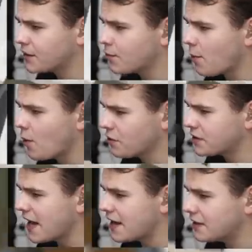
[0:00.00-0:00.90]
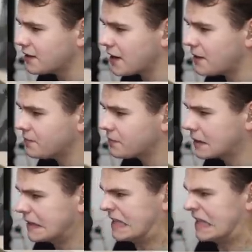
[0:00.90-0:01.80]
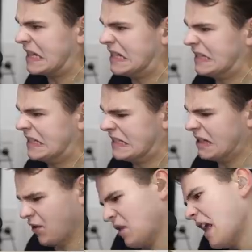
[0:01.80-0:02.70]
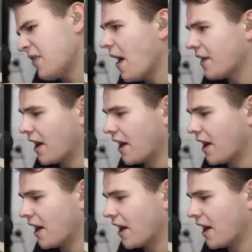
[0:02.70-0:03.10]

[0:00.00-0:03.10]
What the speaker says: is what? Both are dead, aren't they? And now they